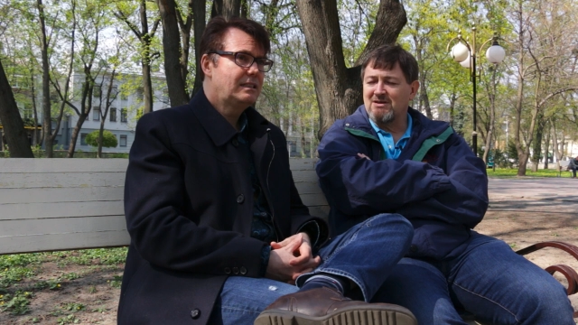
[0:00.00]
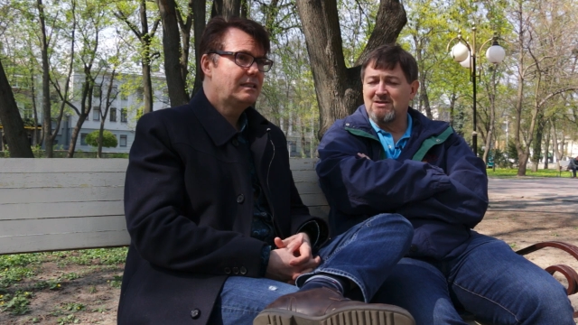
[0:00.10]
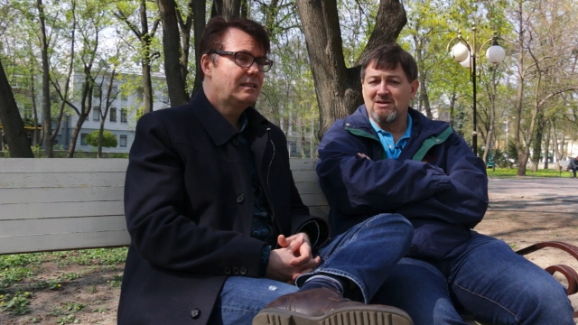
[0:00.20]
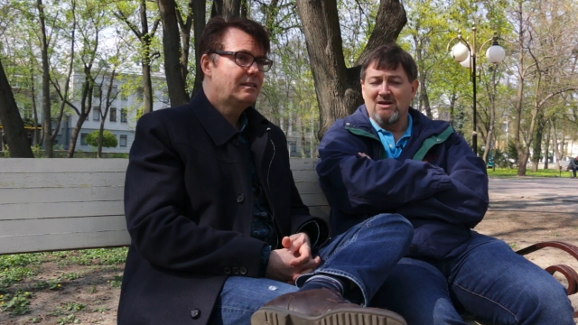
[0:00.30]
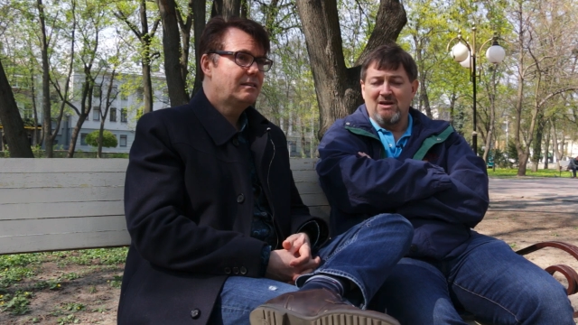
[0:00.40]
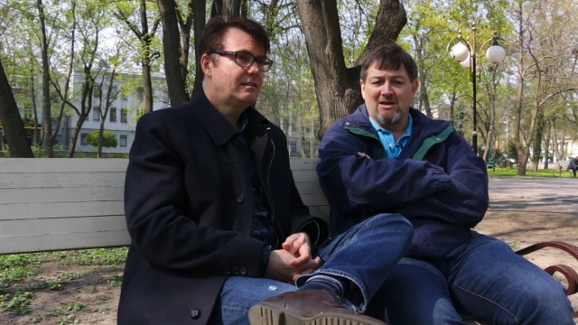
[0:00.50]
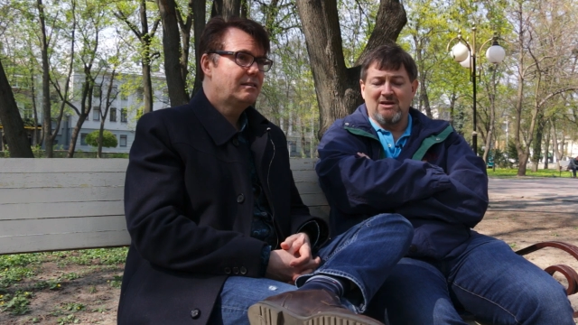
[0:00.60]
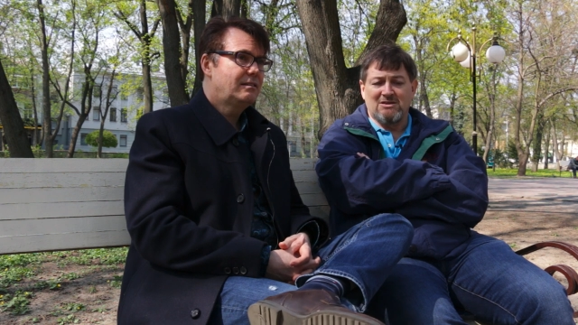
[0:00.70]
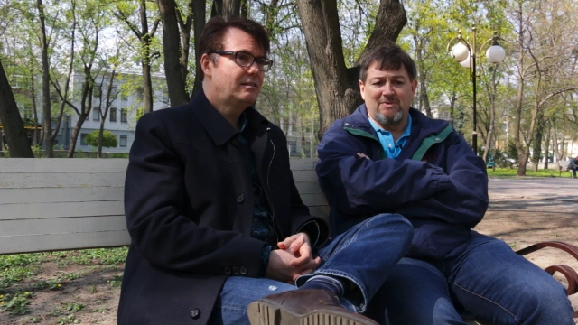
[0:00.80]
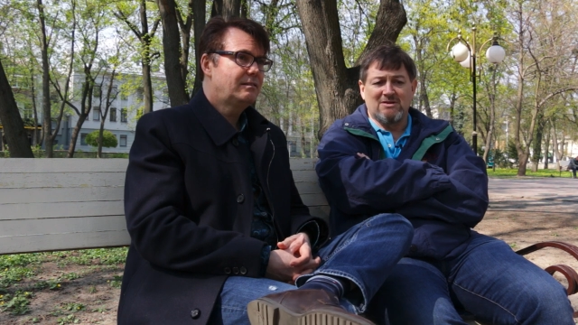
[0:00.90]
Speaker 1: and it's
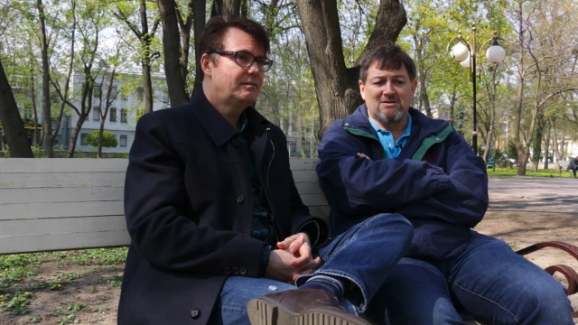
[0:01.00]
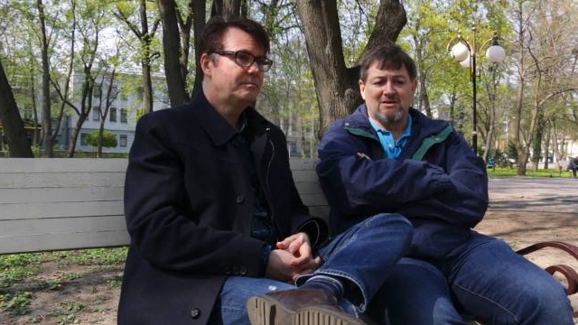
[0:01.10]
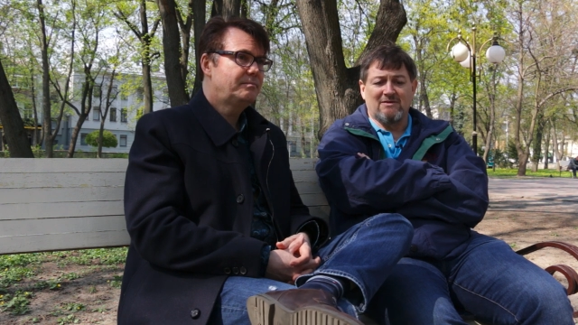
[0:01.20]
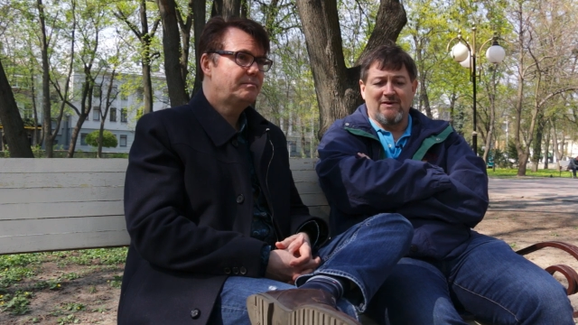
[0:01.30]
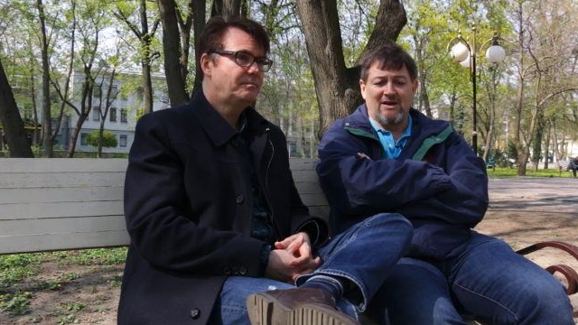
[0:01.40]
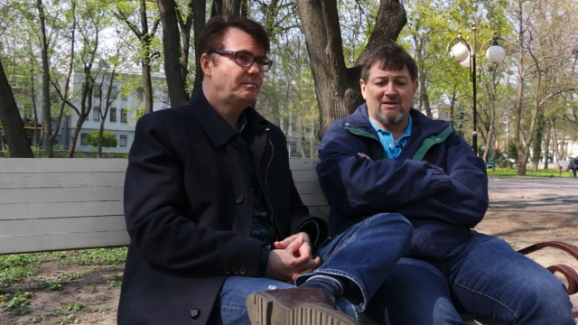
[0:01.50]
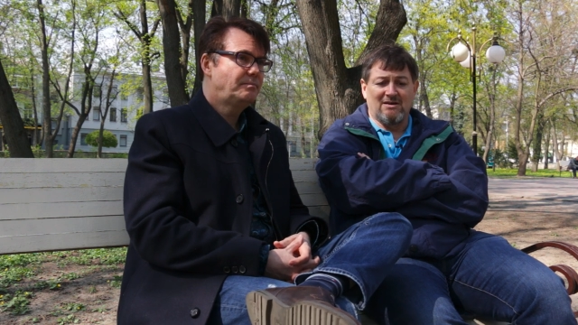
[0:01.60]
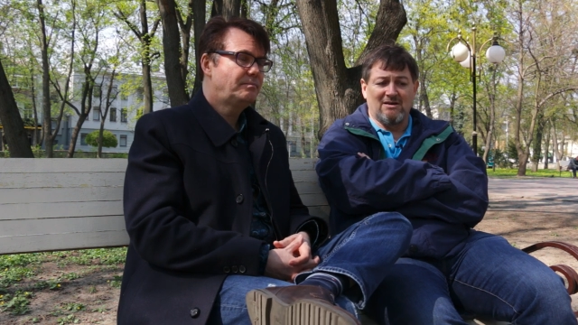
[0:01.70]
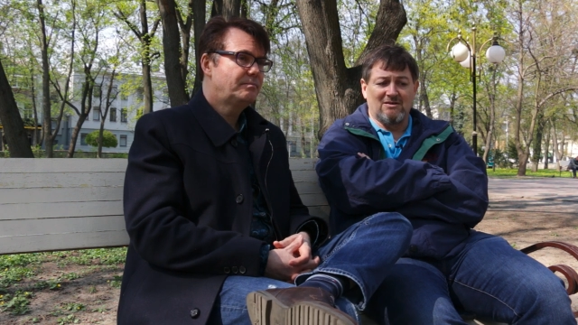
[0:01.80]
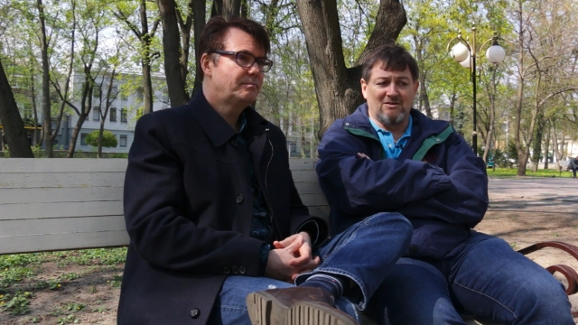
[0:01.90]
and it's basically the
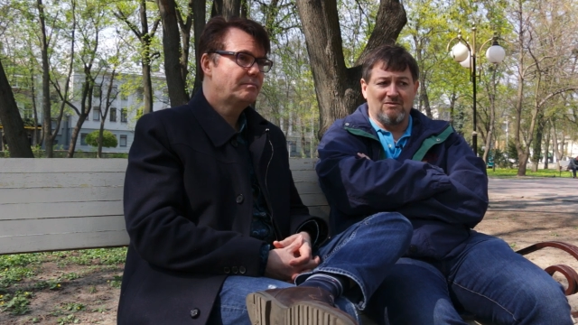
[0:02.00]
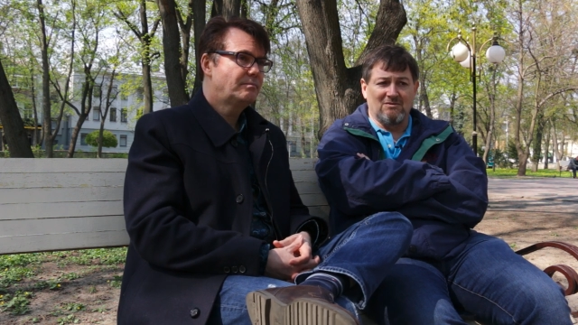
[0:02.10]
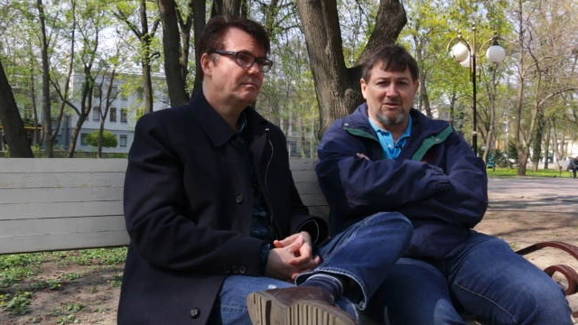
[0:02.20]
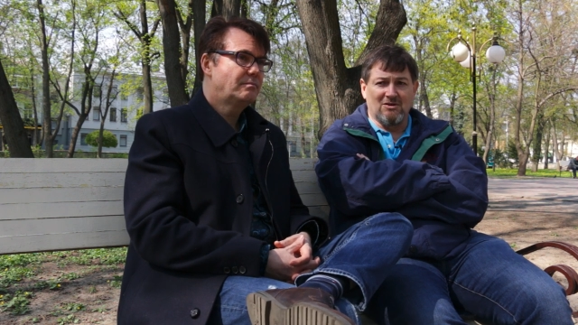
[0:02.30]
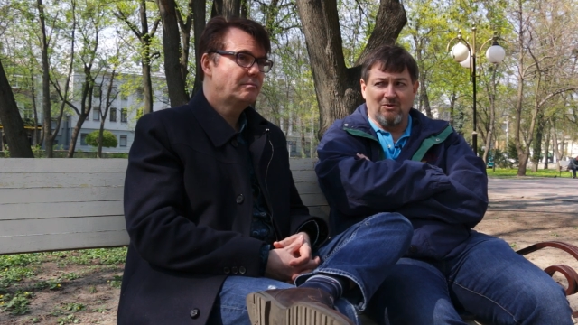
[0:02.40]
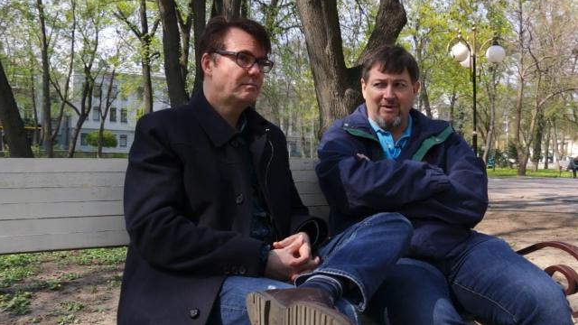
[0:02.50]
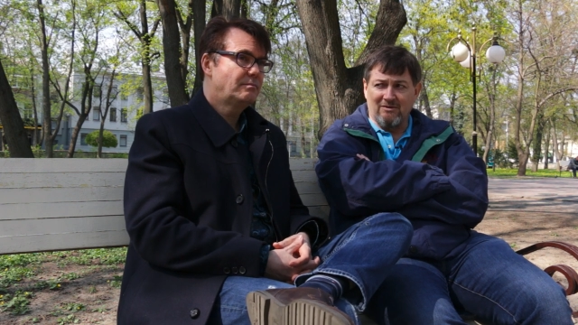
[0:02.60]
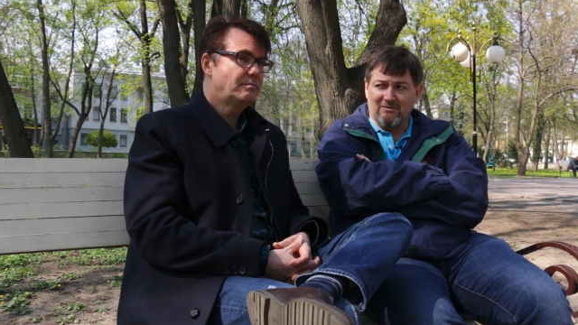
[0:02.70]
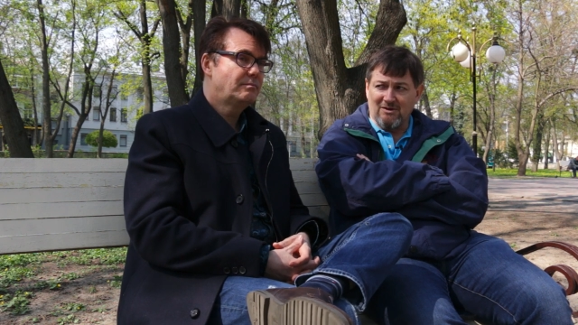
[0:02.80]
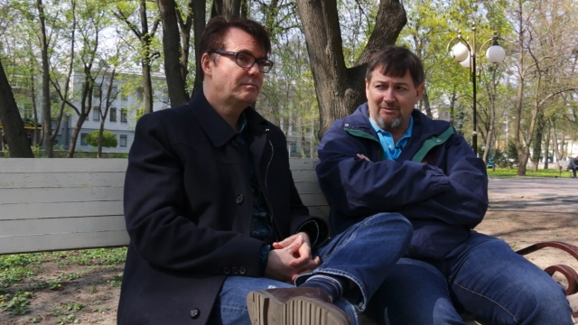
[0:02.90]
fact that you look
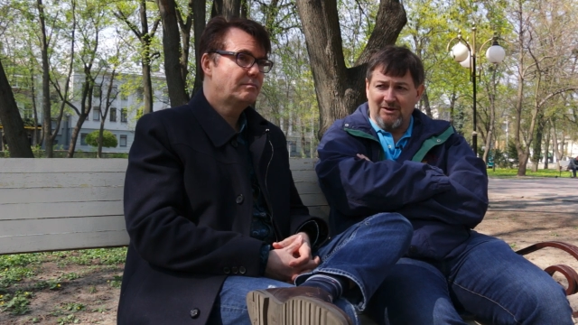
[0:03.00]
around.